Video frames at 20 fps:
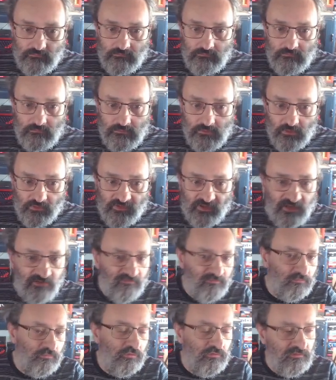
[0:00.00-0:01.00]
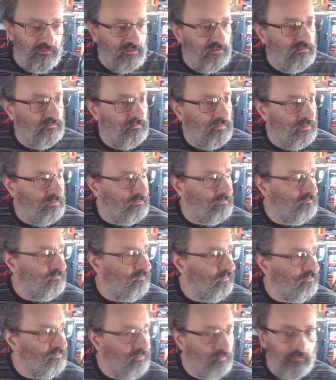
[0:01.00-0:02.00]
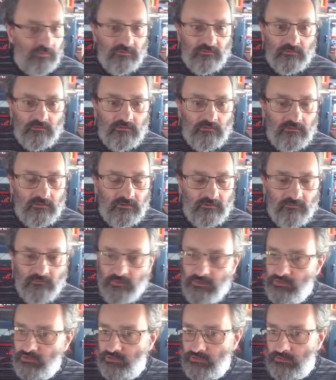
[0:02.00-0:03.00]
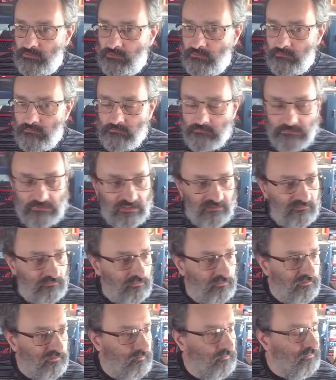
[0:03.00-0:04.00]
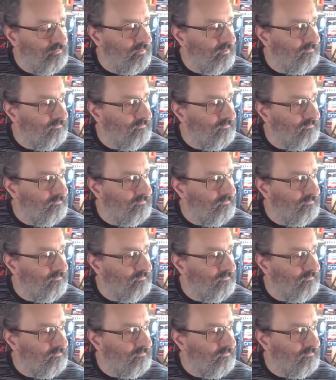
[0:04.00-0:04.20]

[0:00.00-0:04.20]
not have music because for some reason this version does not seem to have